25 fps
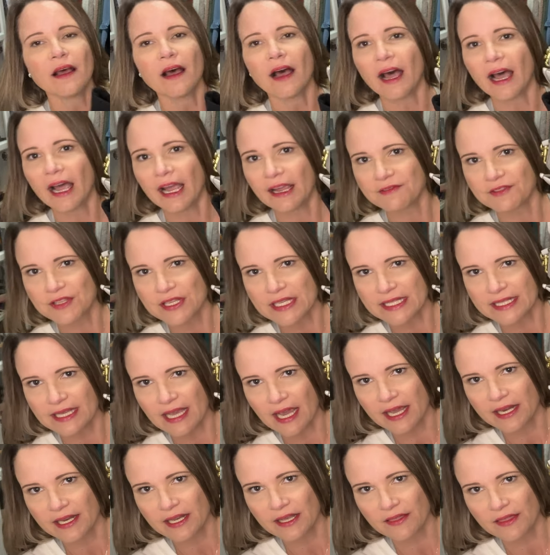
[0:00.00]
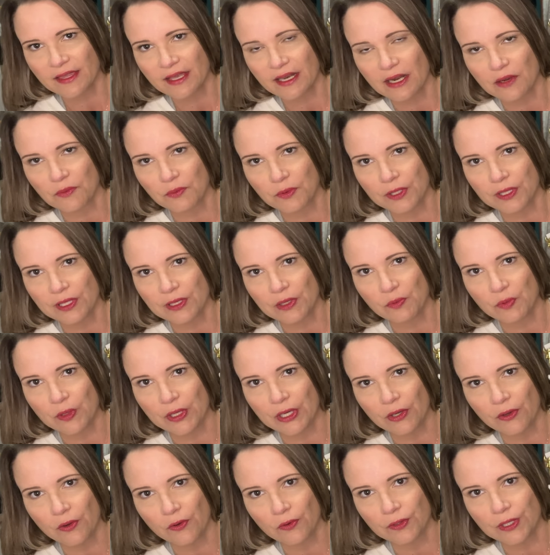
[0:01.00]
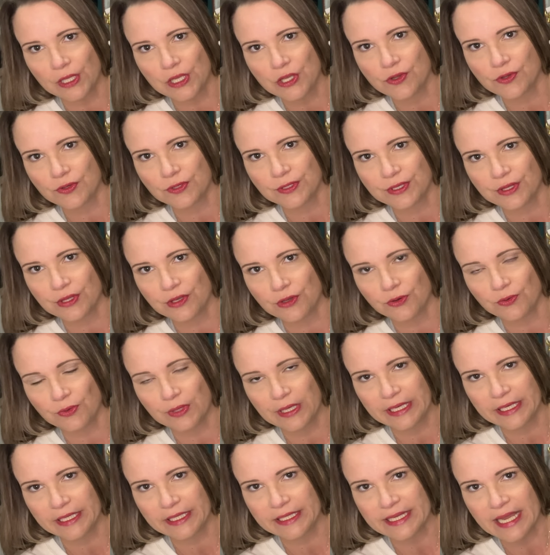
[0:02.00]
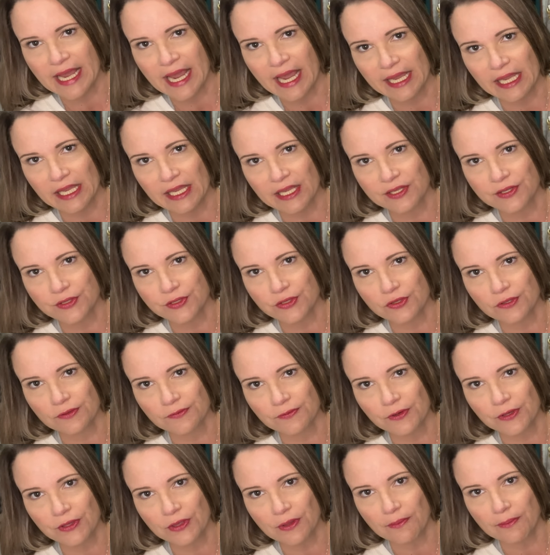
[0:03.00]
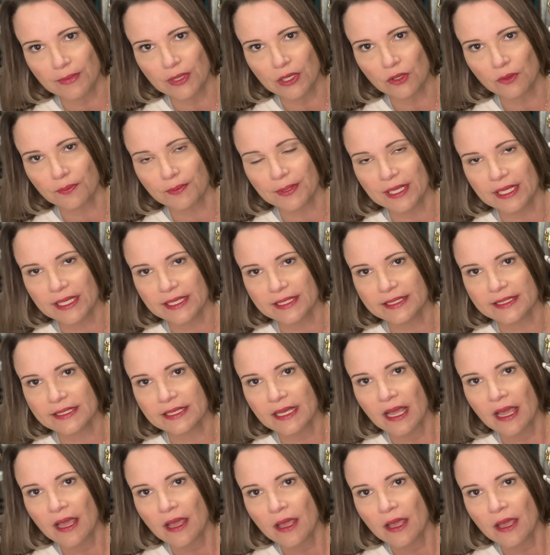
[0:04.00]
I've decided that I really want to only use the green tag insert for the middle piece